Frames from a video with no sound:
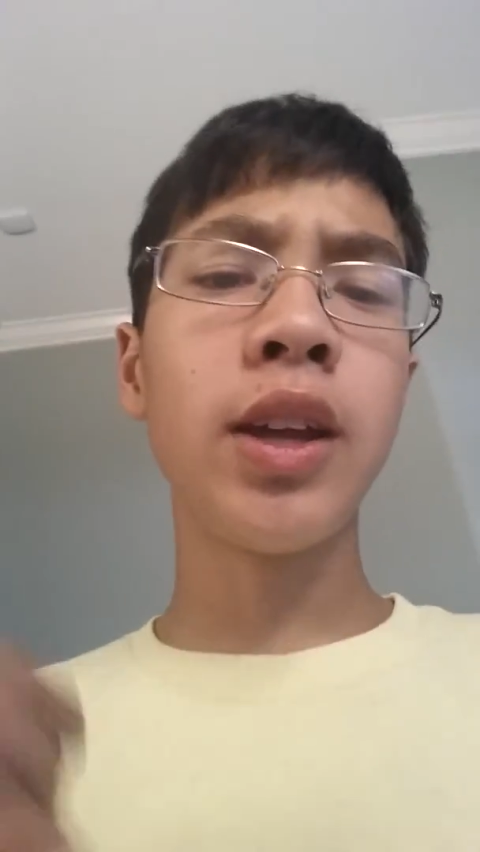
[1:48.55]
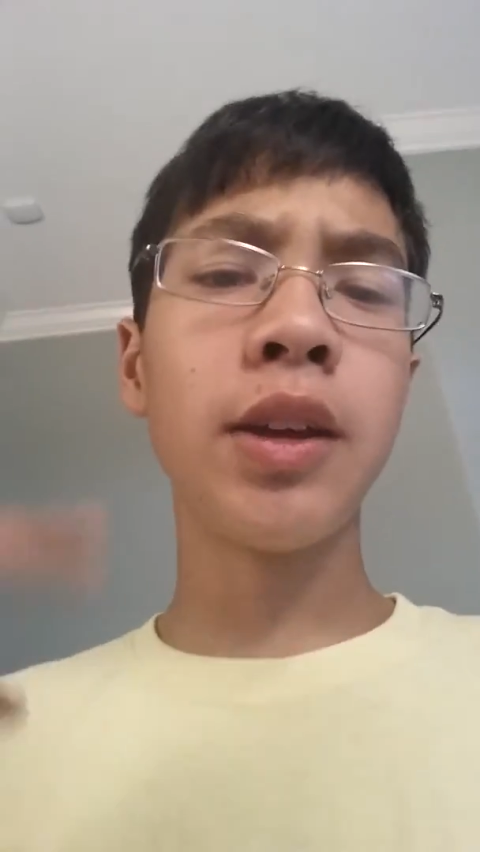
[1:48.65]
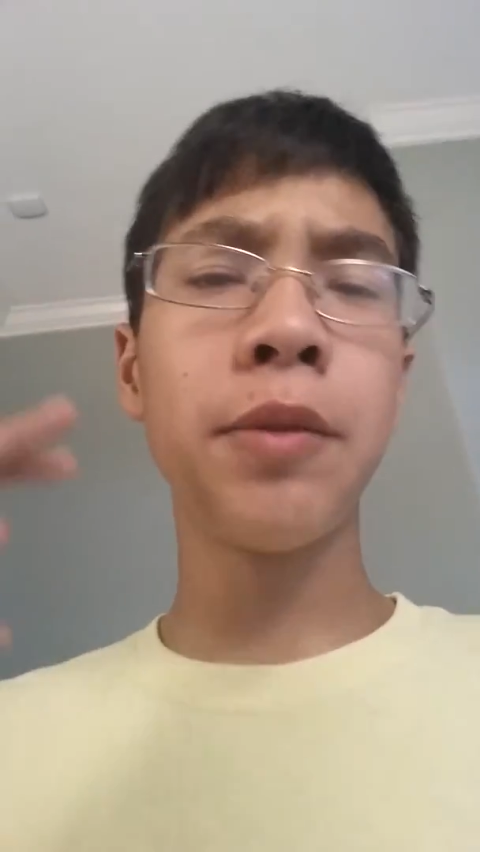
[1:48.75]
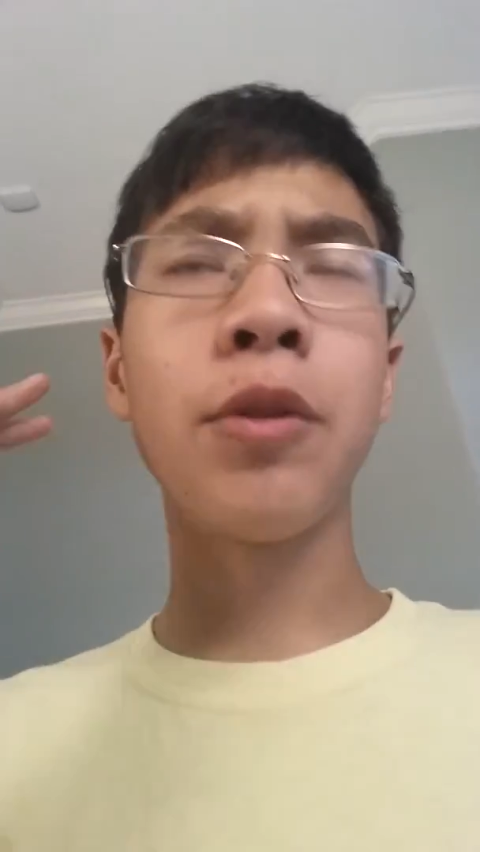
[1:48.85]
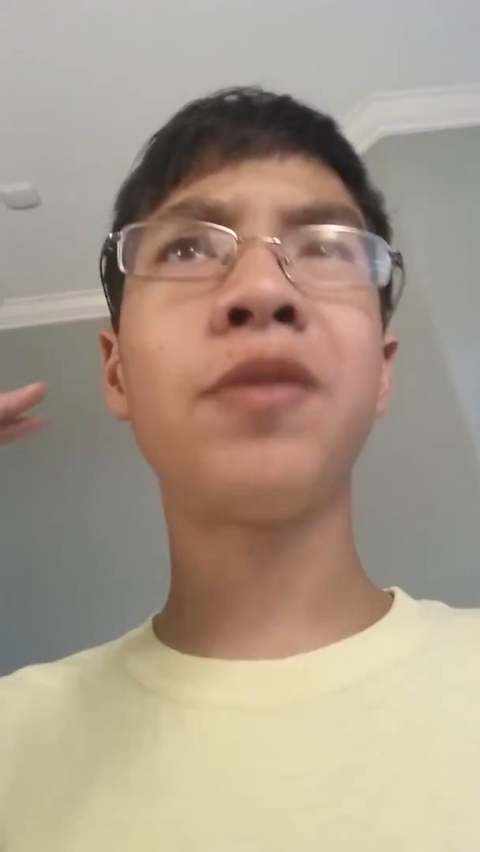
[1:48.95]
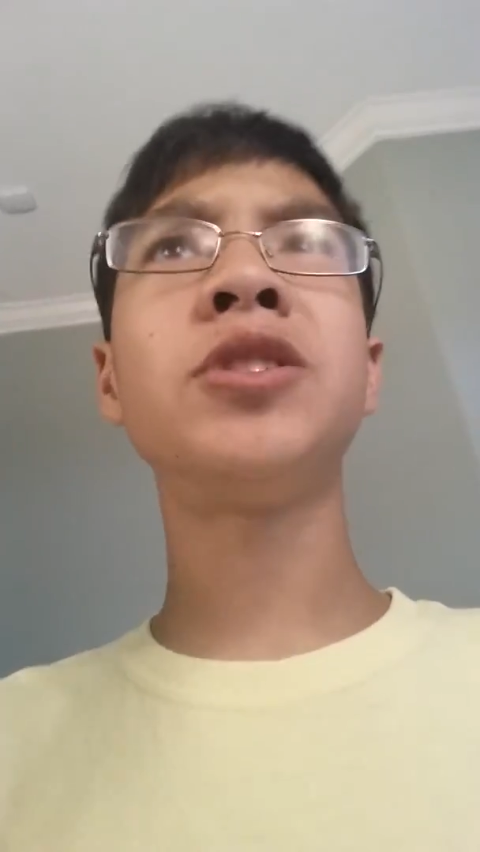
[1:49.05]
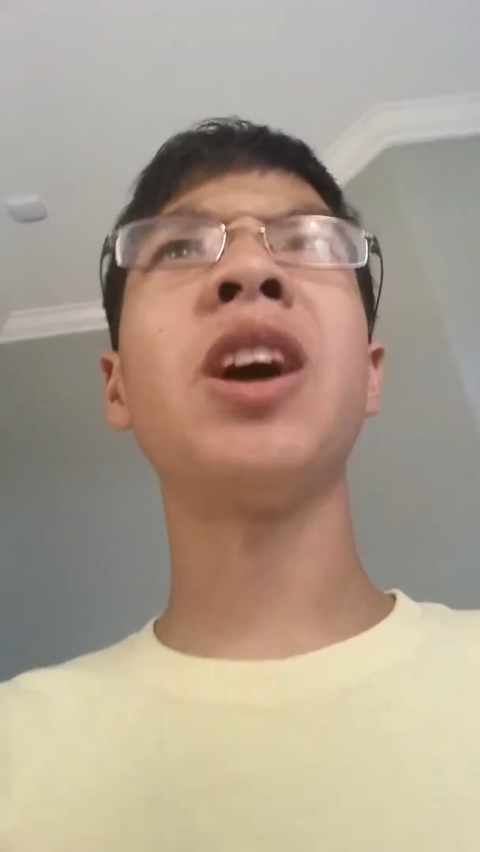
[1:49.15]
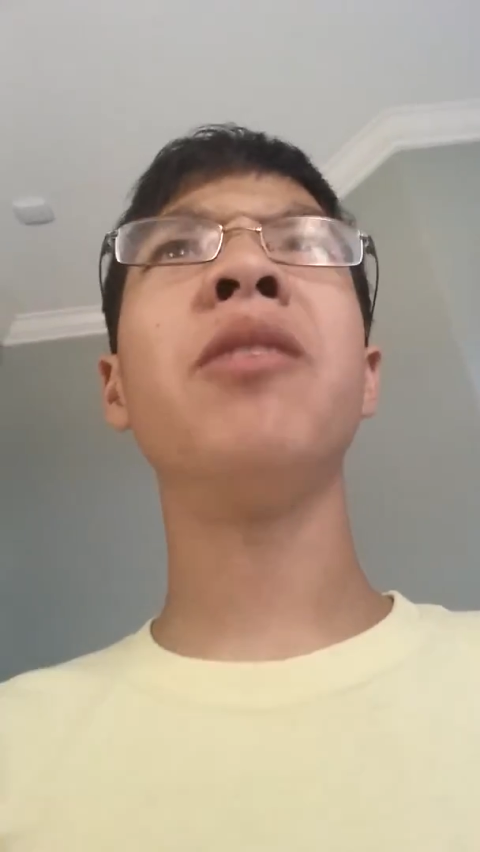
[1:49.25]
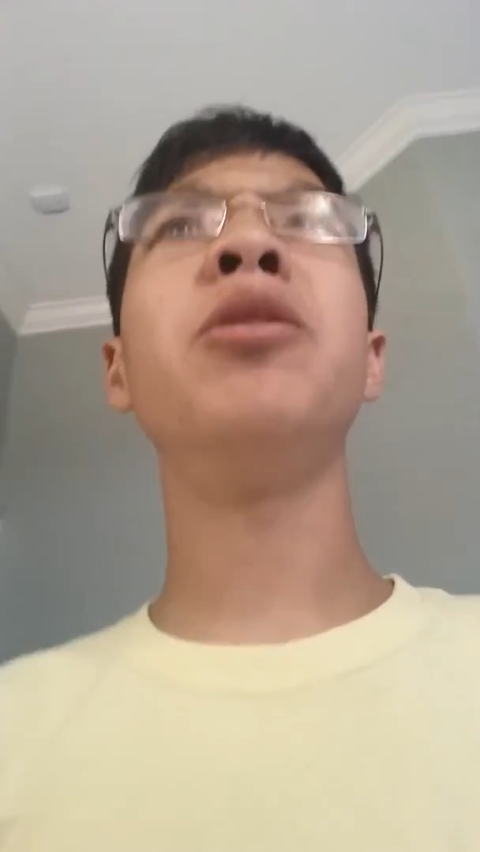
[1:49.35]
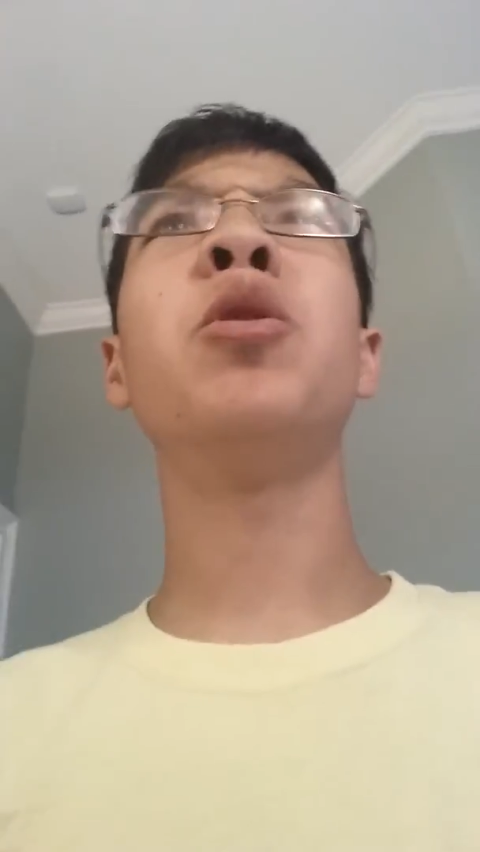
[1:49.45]
If you're first
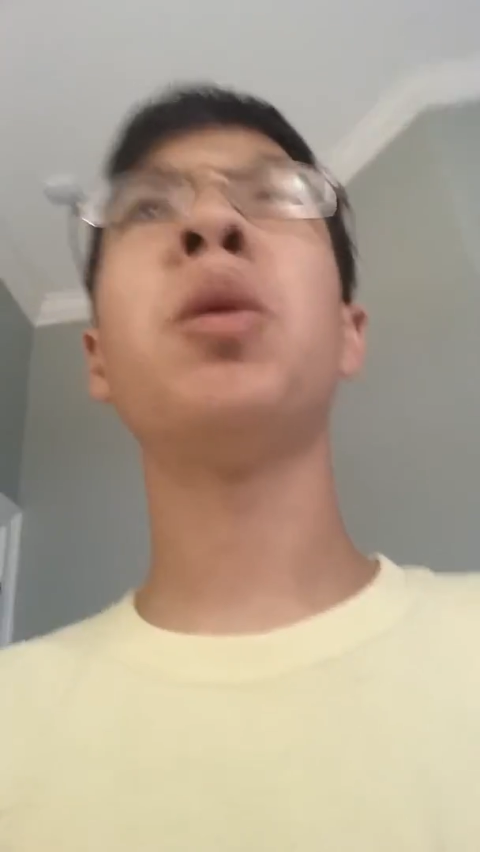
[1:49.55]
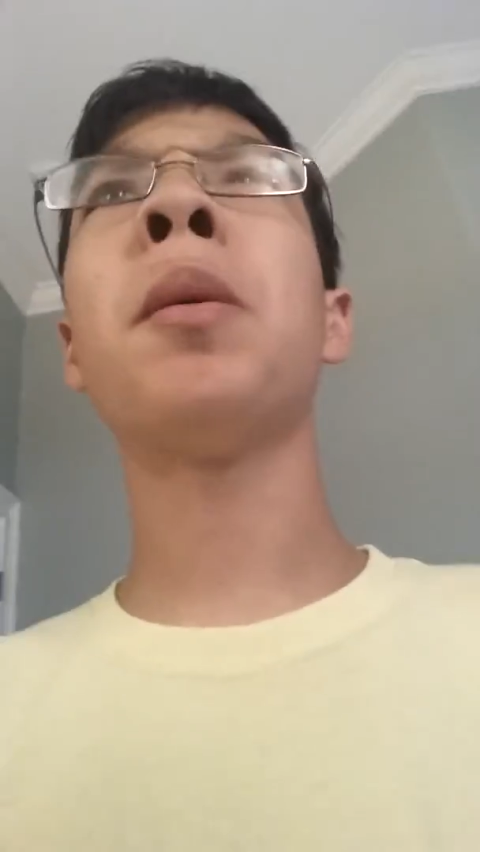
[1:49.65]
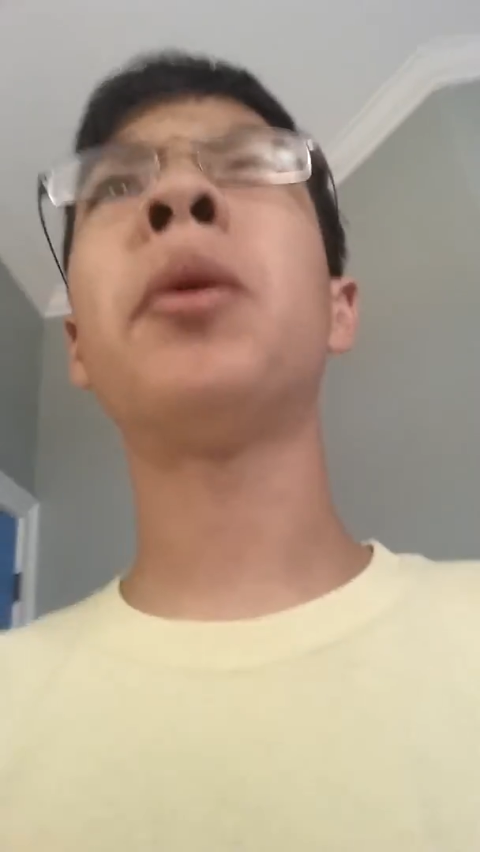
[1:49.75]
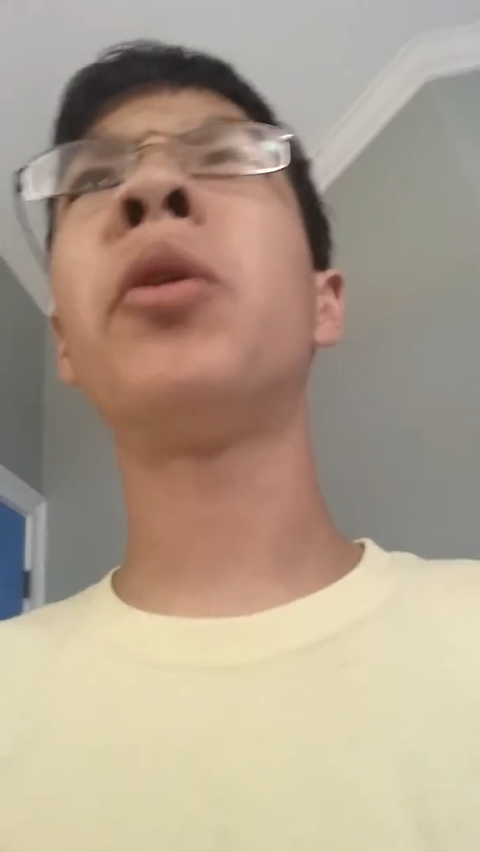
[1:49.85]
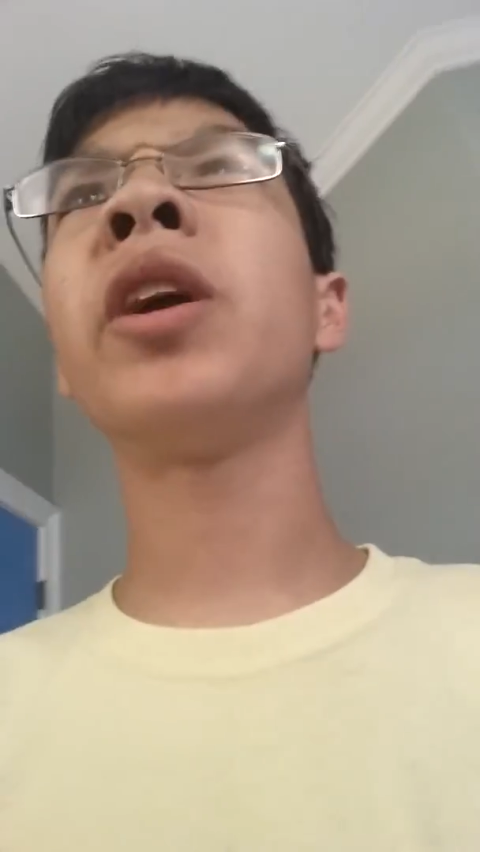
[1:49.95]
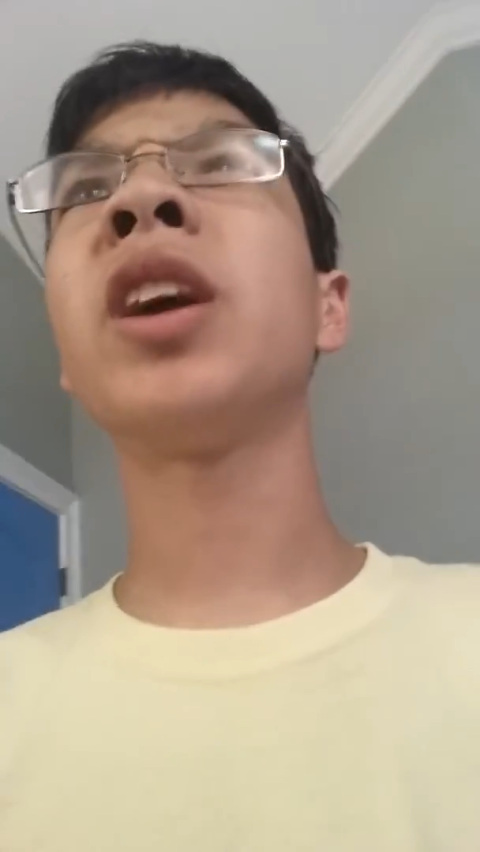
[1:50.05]
time viewer, remember